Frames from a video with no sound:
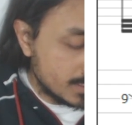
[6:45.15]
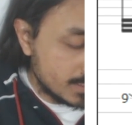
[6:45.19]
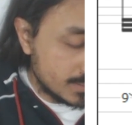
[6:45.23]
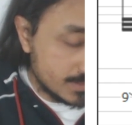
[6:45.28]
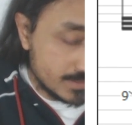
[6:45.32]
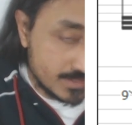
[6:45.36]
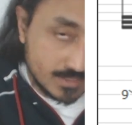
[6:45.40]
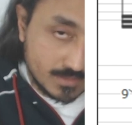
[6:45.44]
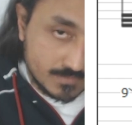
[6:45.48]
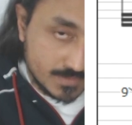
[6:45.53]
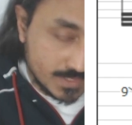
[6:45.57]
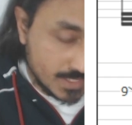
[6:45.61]

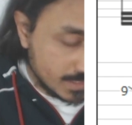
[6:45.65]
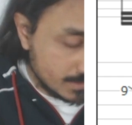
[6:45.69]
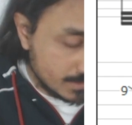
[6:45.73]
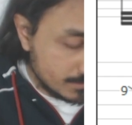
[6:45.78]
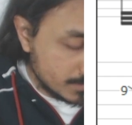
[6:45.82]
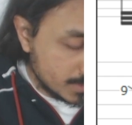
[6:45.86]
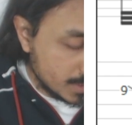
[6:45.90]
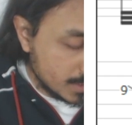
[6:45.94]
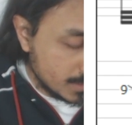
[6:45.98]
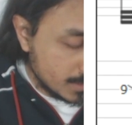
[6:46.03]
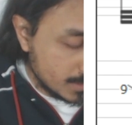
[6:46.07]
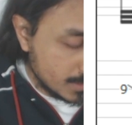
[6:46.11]
Instead of that,
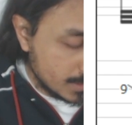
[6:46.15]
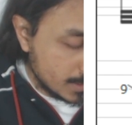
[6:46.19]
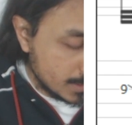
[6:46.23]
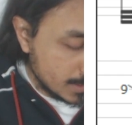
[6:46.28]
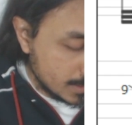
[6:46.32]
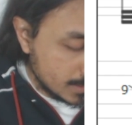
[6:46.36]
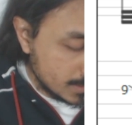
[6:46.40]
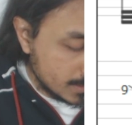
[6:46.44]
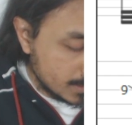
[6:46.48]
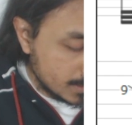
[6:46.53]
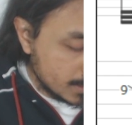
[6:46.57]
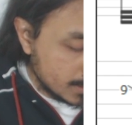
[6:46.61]

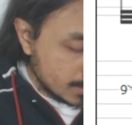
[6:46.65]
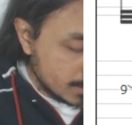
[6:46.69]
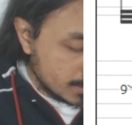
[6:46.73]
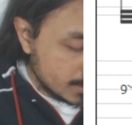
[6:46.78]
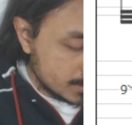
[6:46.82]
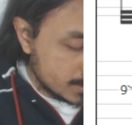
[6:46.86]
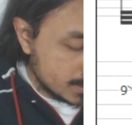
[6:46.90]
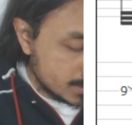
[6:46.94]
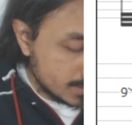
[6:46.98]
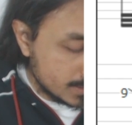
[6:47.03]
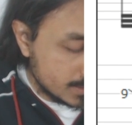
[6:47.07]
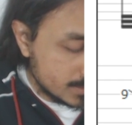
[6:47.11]

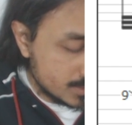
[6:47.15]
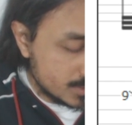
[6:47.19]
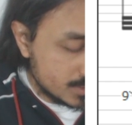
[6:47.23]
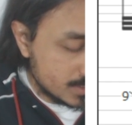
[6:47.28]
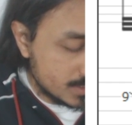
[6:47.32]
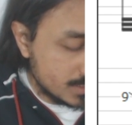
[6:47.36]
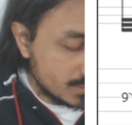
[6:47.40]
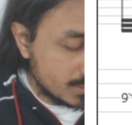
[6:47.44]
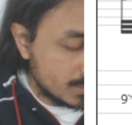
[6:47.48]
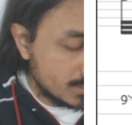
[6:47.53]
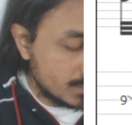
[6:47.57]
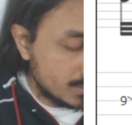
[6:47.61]
Malayaja
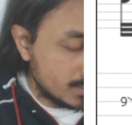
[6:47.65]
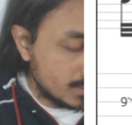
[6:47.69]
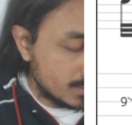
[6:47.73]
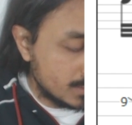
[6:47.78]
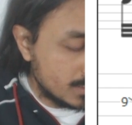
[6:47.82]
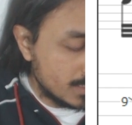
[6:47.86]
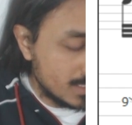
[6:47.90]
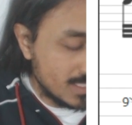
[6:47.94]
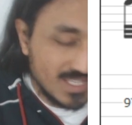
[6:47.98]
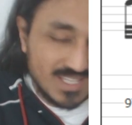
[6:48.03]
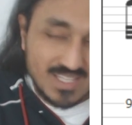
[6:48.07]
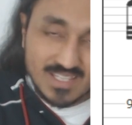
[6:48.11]

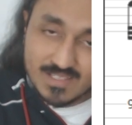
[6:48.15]
Shi.